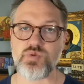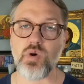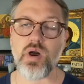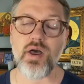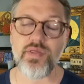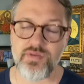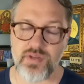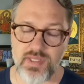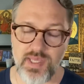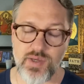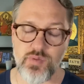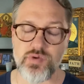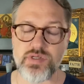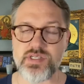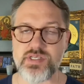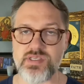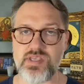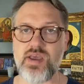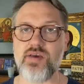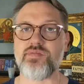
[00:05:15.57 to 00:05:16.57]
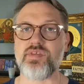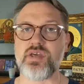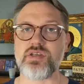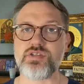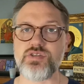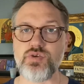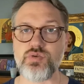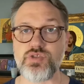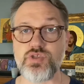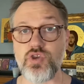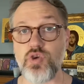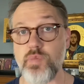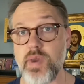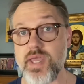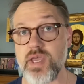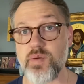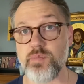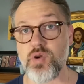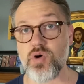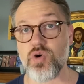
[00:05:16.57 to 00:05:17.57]
Well, other languages have that too. So you may
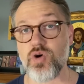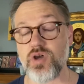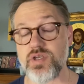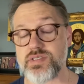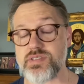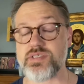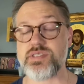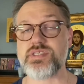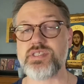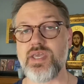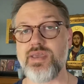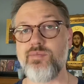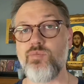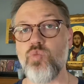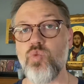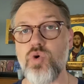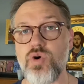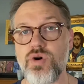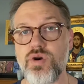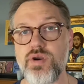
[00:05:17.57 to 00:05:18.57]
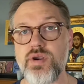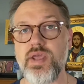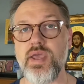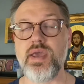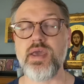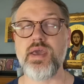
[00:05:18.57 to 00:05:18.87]
come across the same word